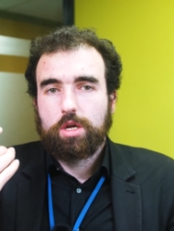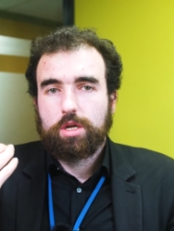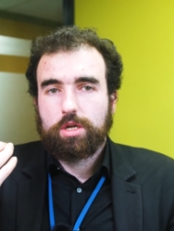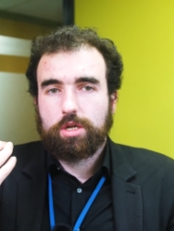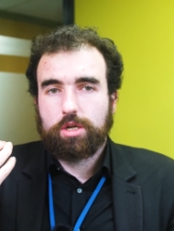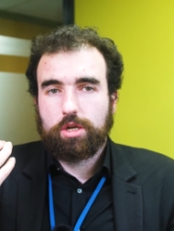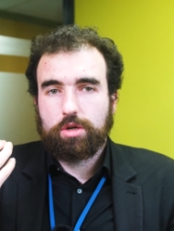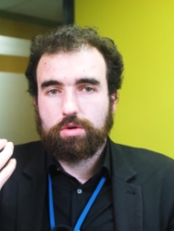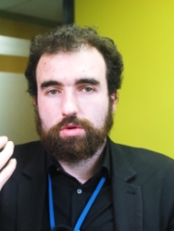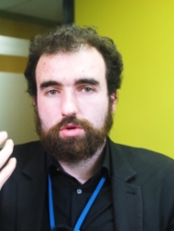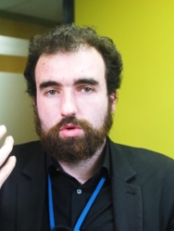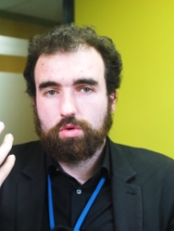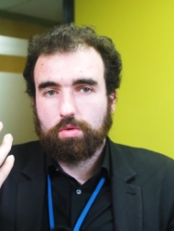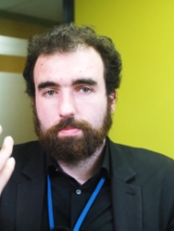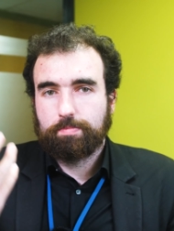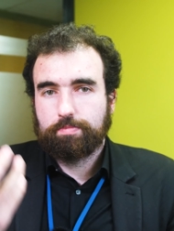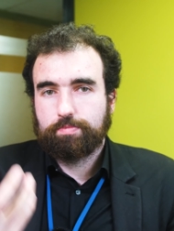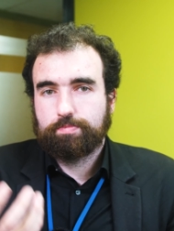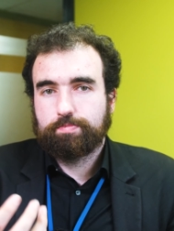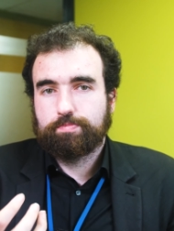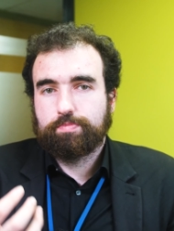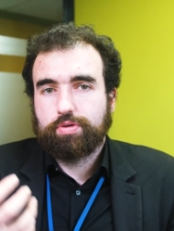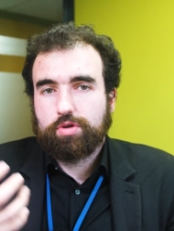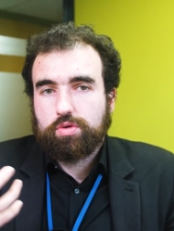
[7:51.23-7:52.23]
you know, you're
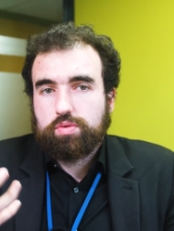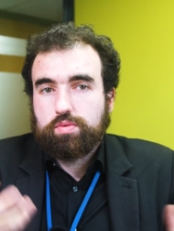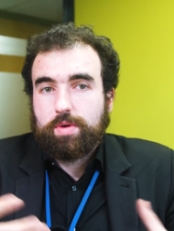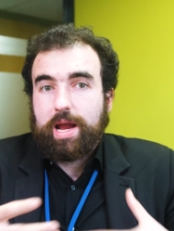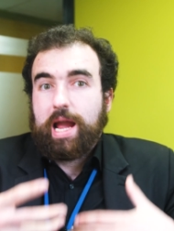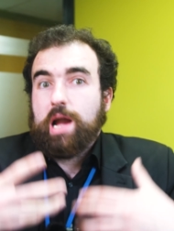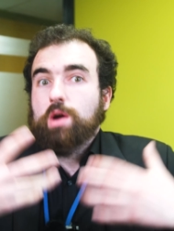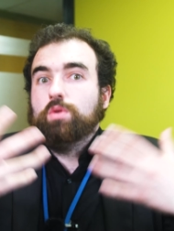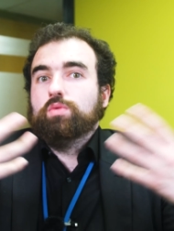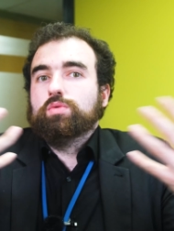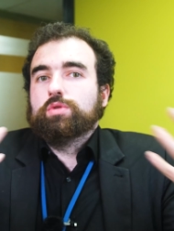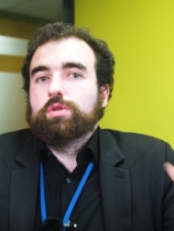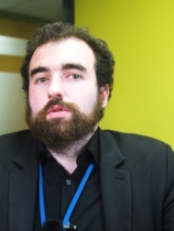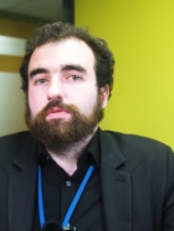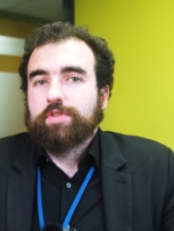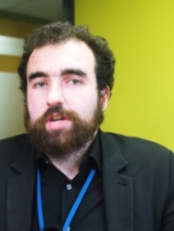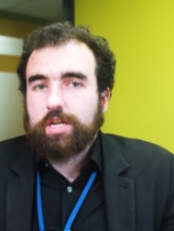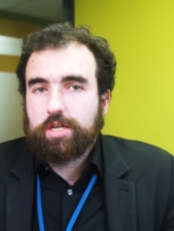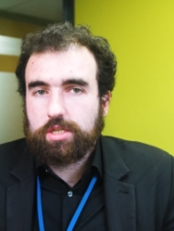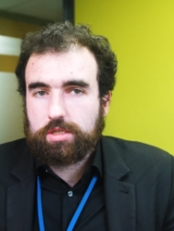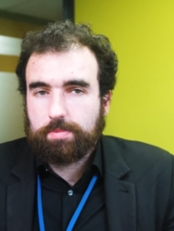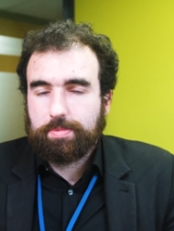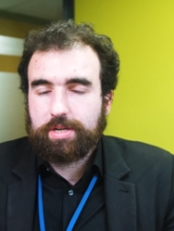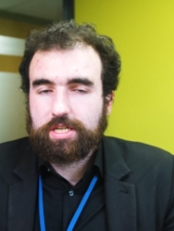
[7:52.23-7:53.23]
proud of
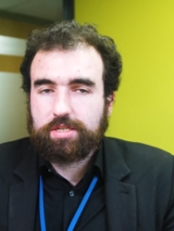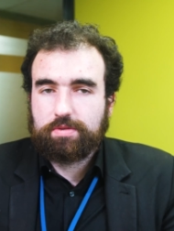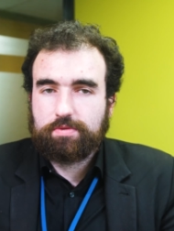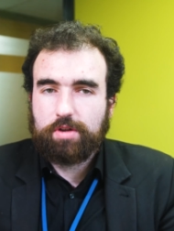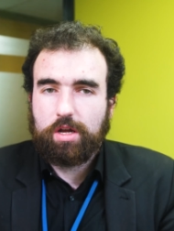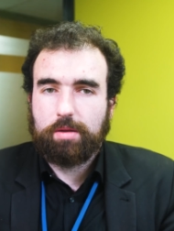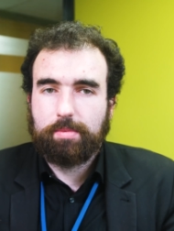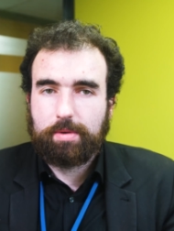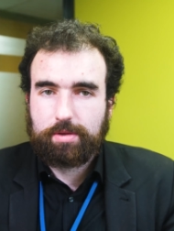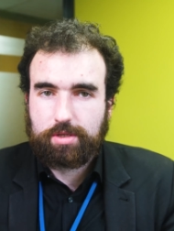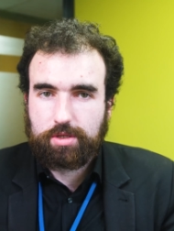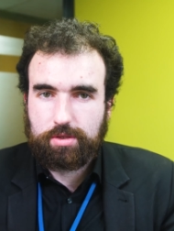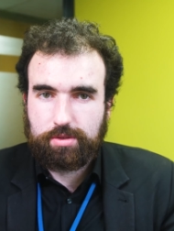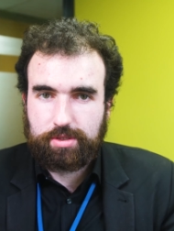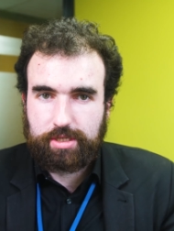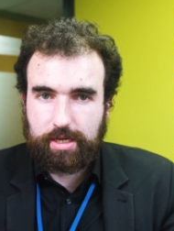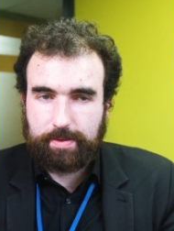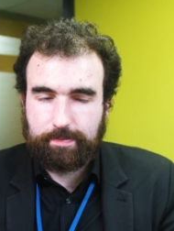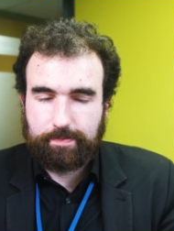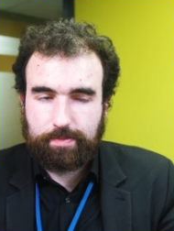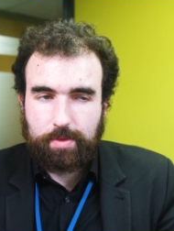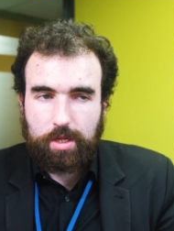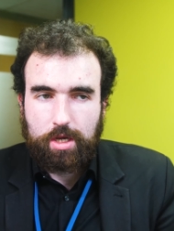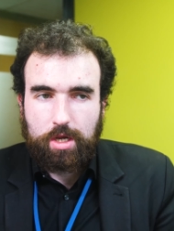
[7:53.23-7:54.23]
it as a piece of time-lapse
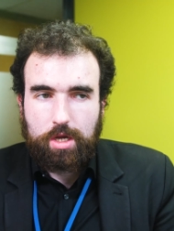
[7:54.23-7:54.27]
content.